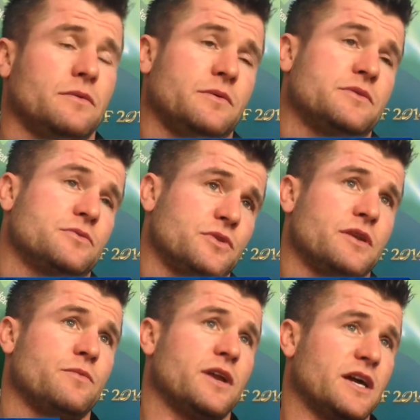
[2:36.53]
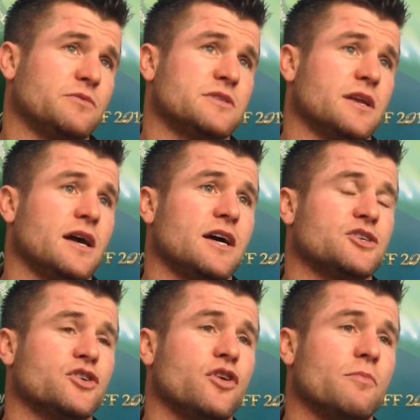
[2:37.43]
were doing when I was there
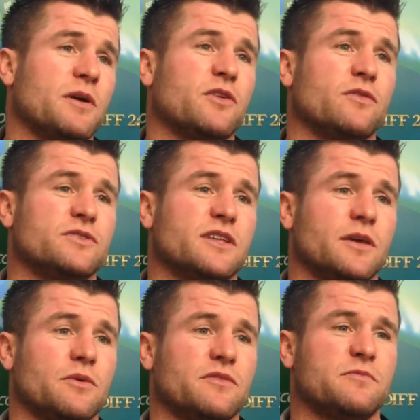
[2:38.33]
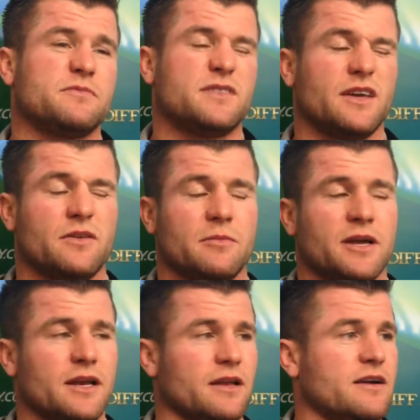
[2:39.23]
last year, but obviously they would have
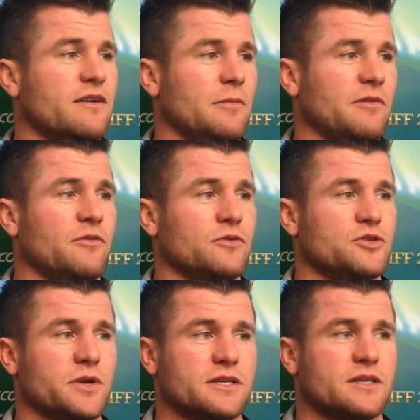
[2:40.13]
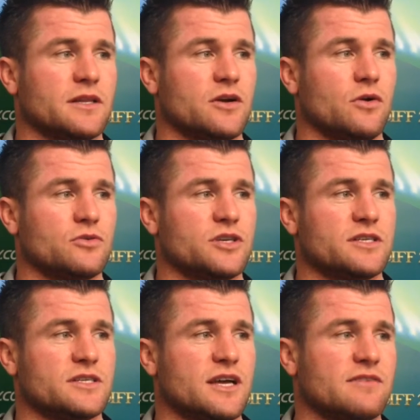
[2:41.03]
made a couple of few tweaks, and the coaching
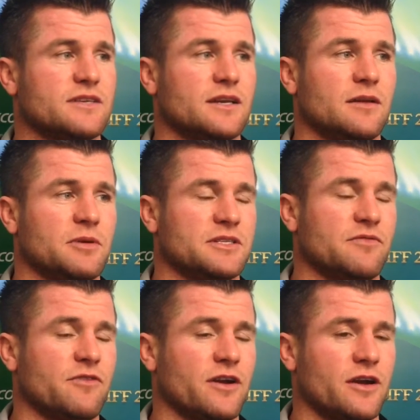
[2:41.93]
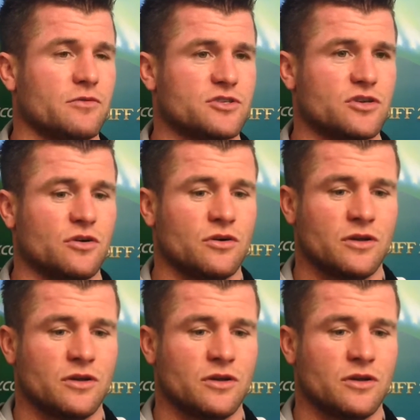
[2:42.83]
staff's a little bit different now, so